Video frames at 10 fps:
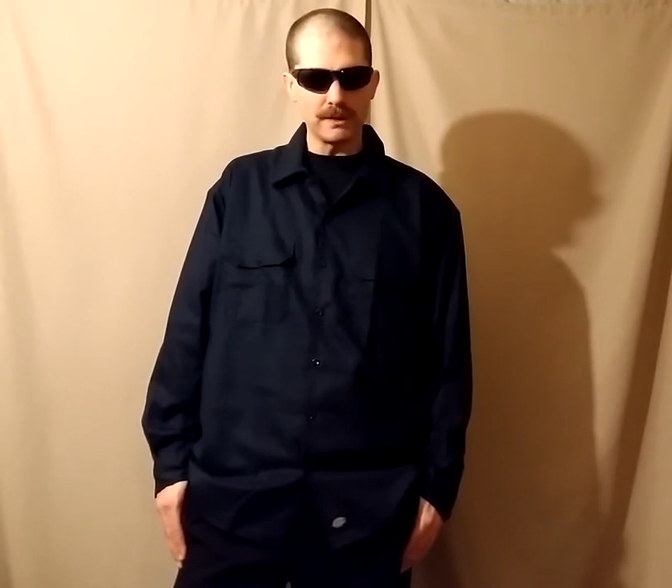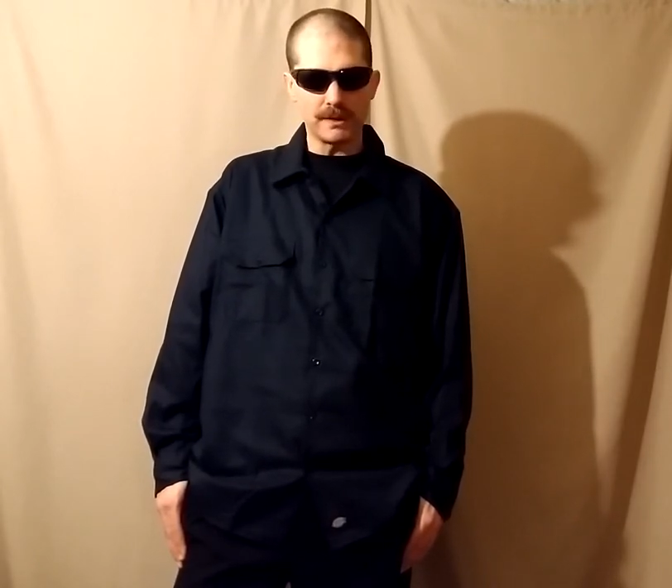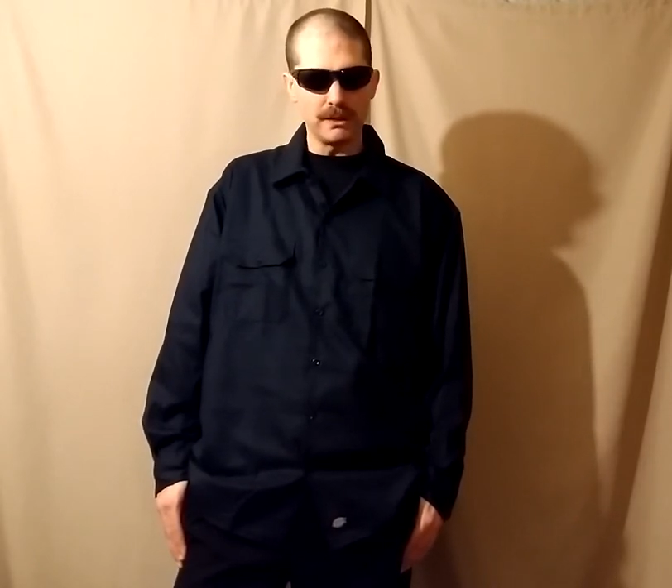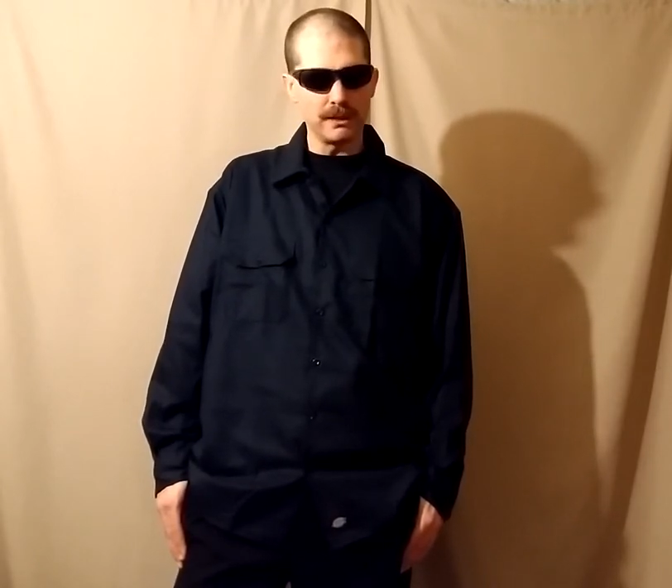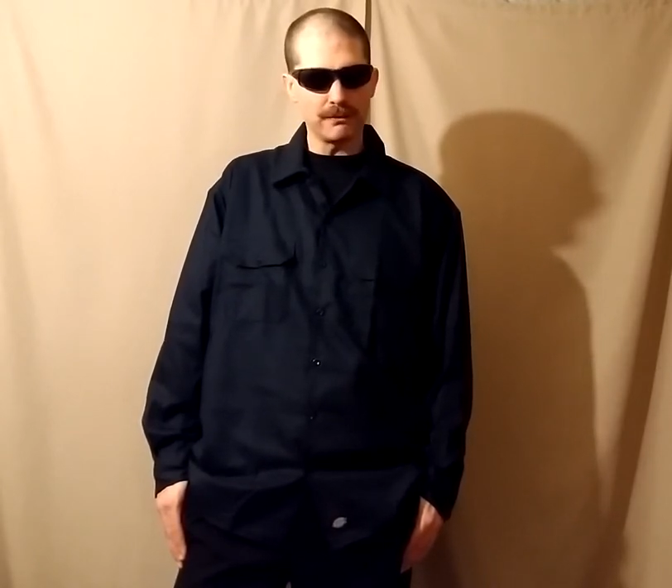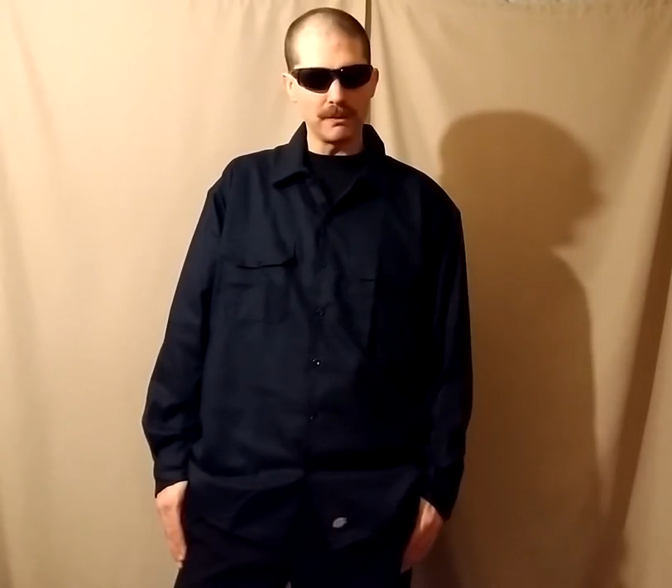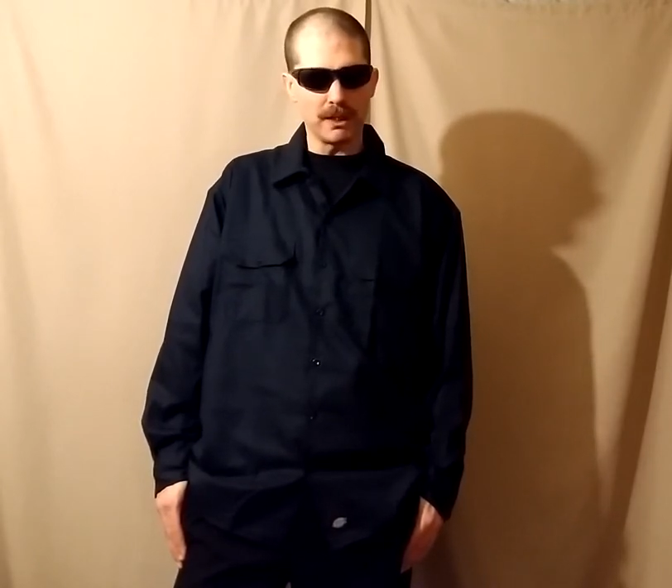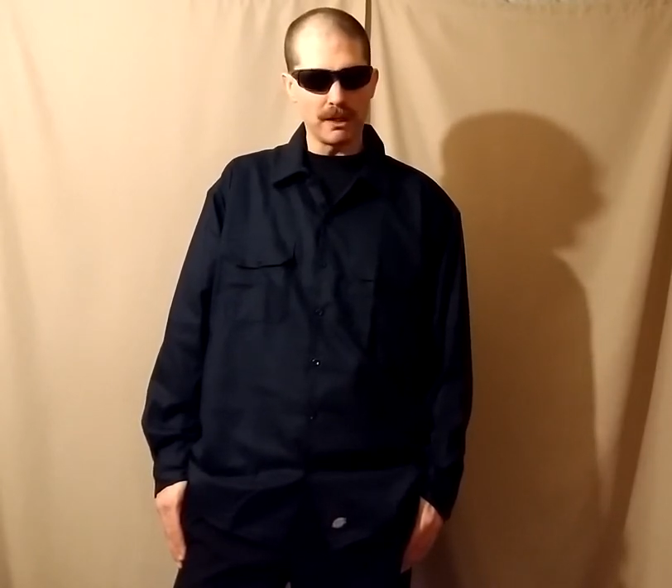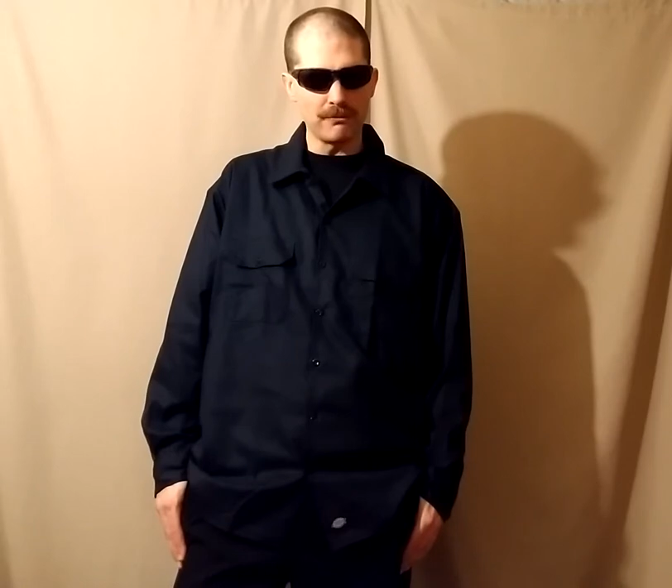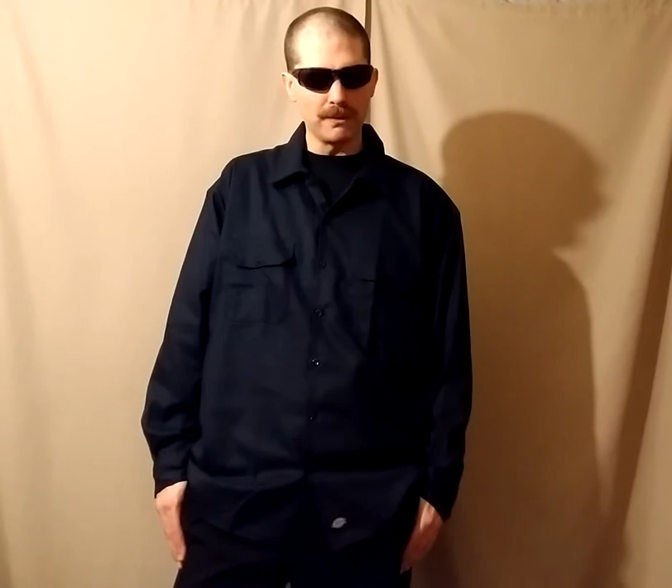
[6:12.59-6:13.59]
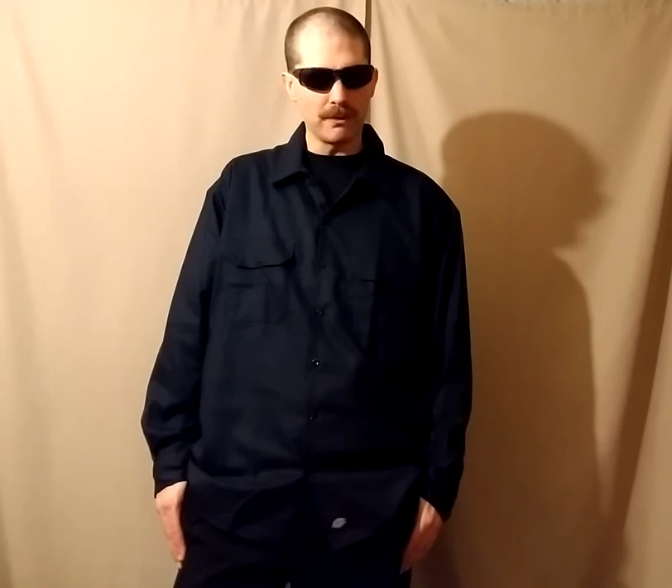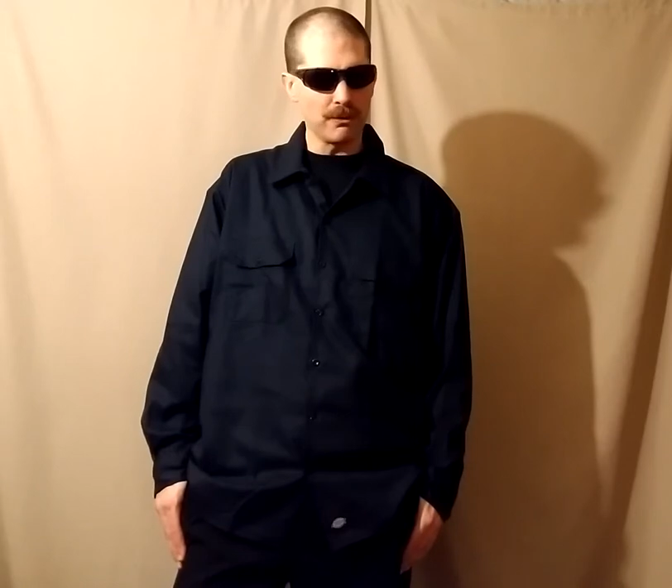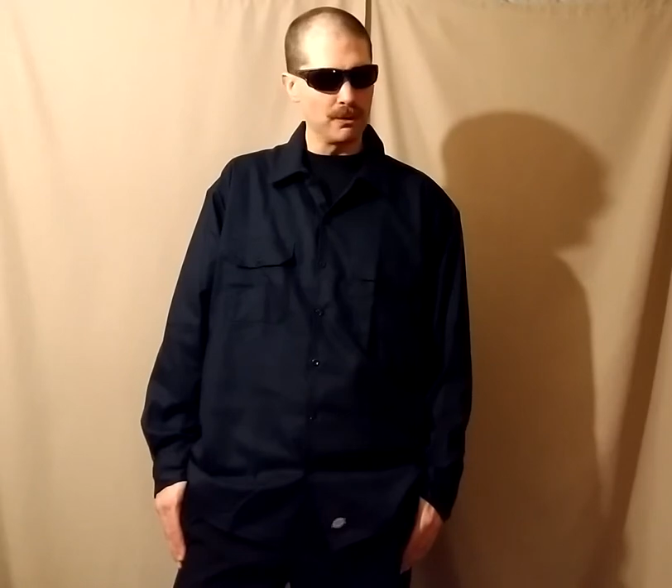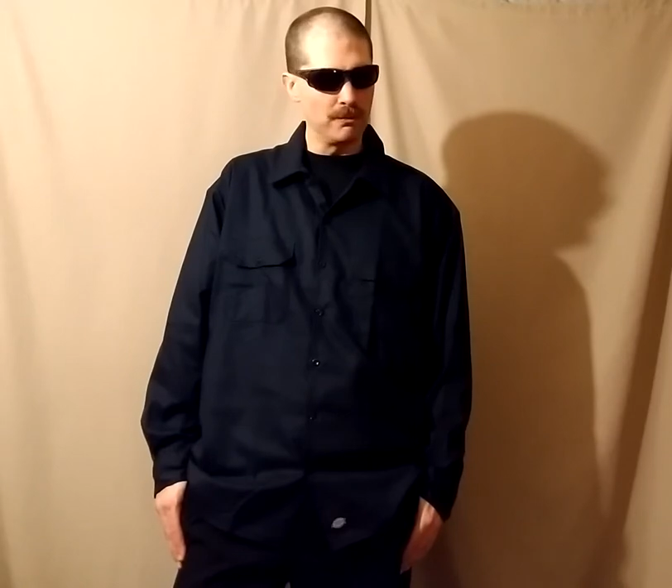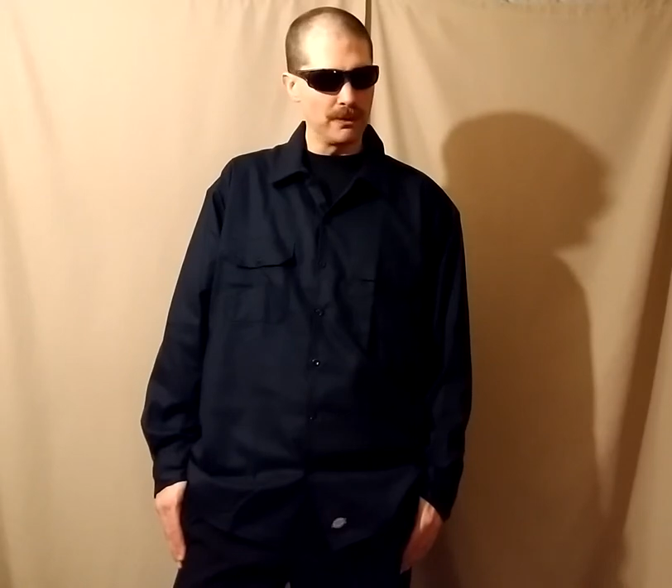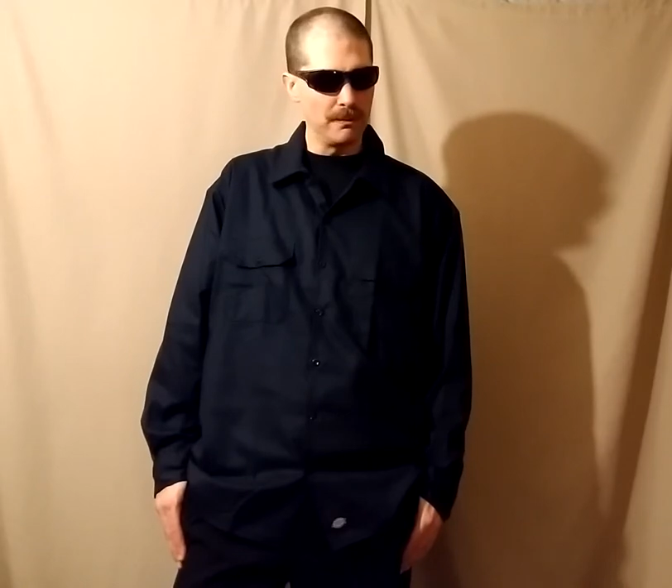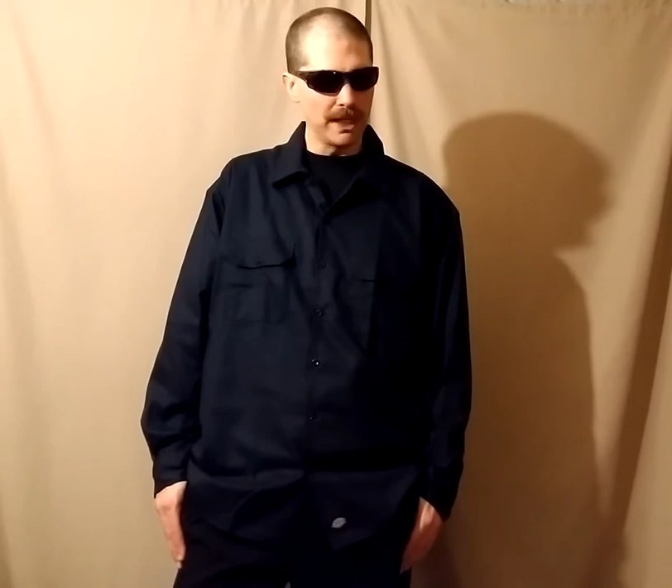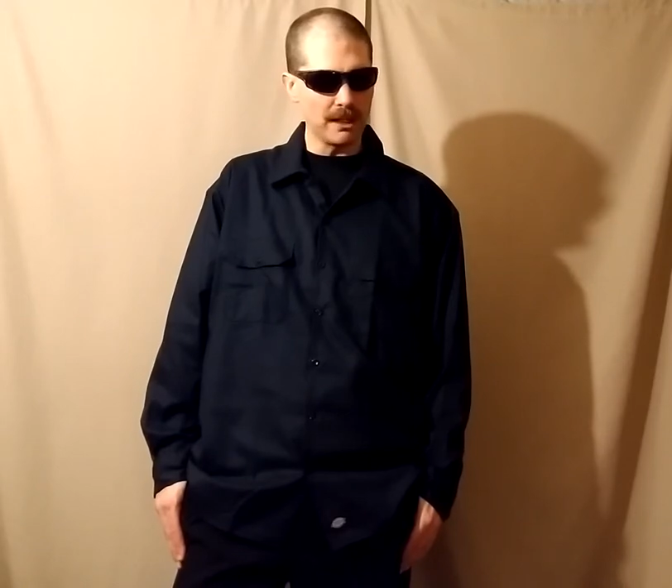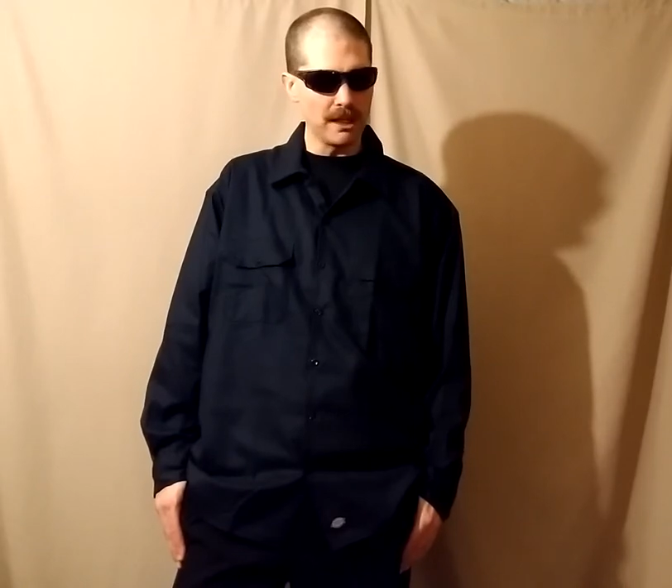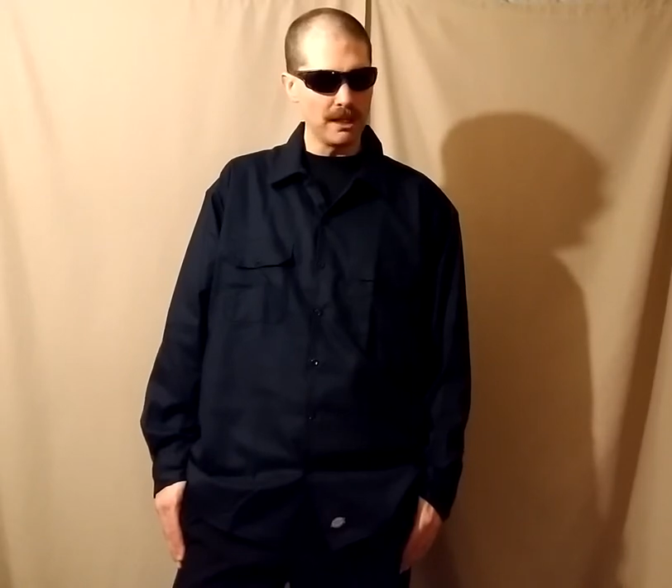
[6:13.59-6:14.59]
stealing from the government through the
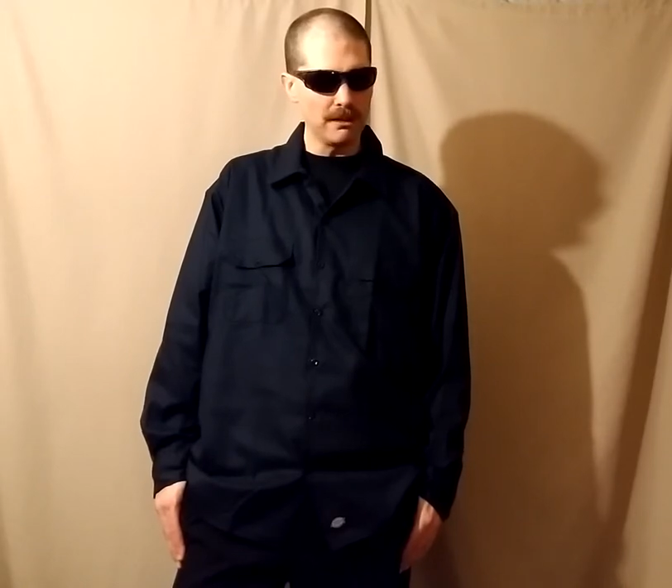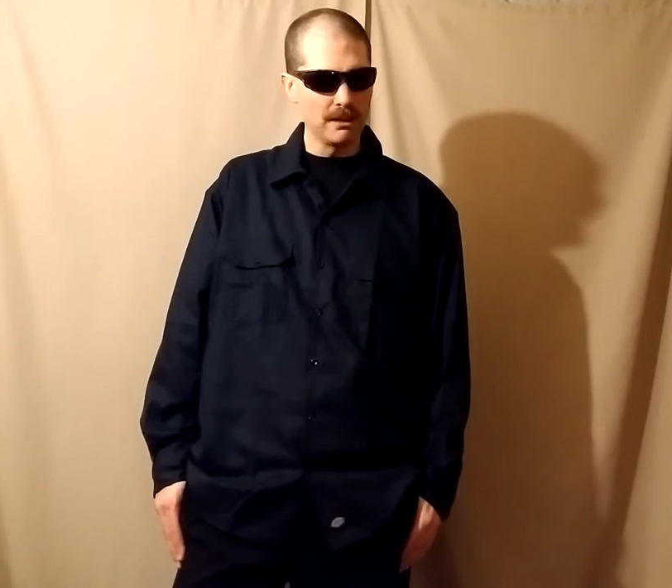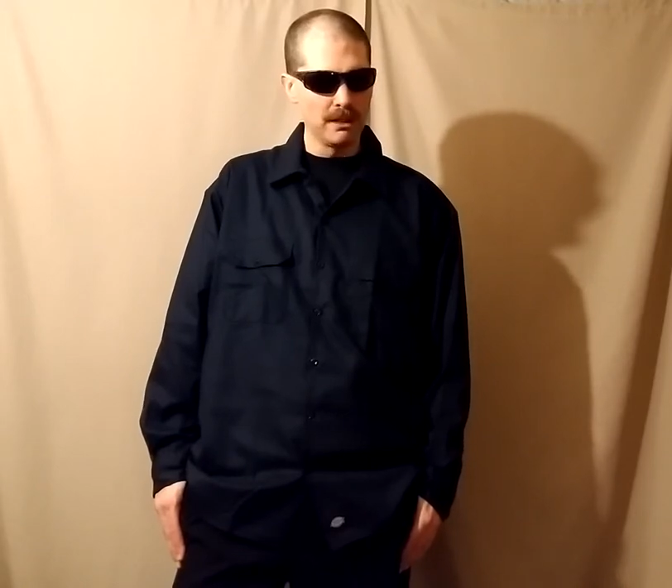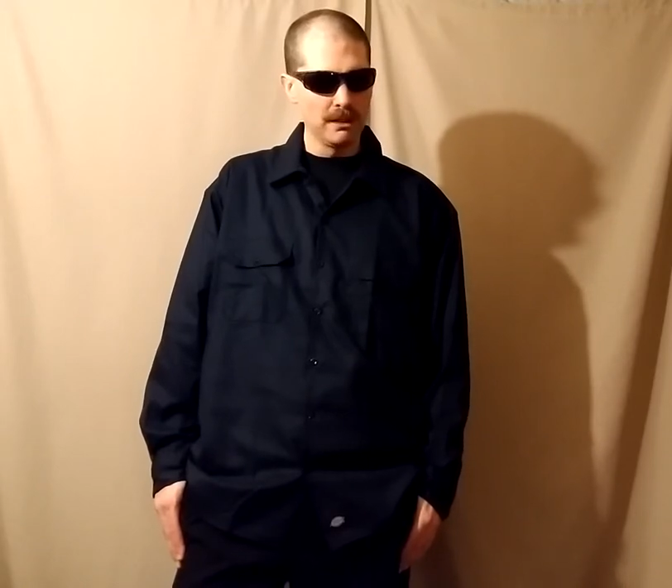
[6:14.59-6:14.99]
Medicaid